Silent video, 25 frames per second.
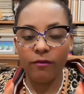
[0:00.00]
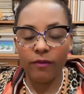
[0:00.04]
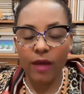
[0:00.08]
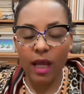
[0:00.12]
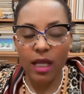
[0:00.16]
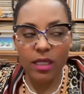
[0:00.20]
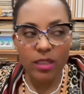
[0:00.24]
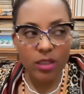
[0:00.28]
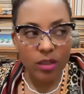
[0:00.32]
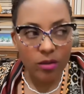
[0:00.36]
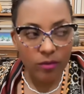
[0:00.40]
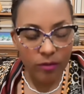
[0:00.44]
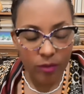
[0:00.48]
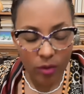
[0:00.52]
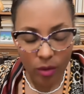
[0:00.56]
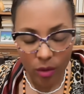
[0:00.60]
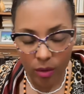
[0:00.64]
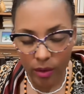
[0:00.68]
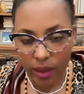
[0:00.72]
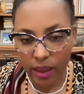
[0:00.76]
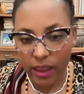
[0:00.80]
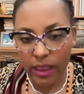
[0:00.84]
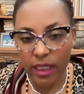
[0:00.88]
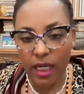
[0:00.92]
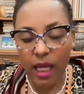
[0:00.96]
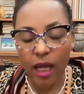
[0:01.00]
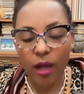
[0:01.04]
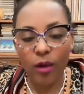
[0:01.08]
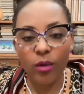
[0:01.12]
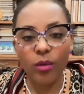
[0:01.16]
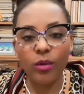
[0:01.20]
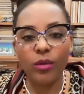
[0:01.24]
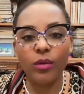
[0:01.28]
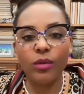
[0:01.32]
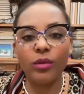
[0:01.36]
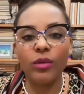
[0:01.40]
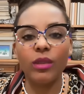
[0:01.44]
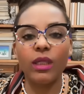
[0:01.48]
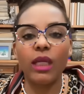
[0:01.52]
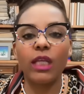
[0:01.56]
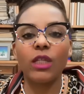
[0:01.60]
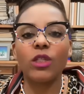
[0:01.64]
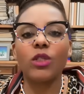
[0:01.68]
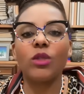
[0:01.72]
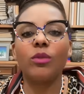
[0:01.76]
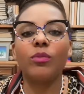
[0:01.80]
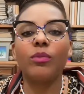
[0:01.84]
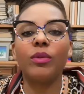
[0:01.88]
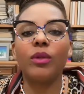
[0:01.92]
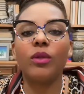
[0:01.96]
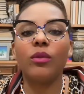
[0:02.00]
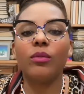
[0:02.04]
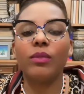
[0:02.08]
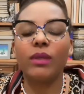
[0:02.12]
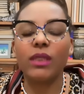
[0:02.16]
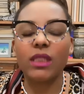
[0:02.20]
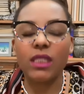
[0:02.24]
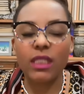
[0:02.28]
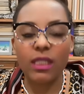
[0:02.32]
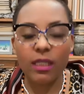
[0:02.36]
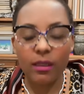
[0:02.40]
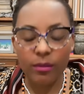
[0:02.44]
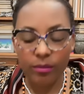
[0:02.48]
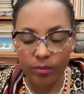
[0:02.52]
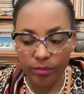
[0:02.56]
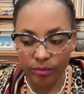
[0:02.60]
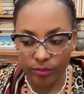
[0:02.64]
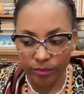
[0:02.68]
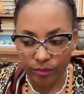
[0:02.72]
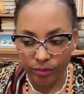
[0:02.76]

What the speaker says: Fast forward now, you get to puberty.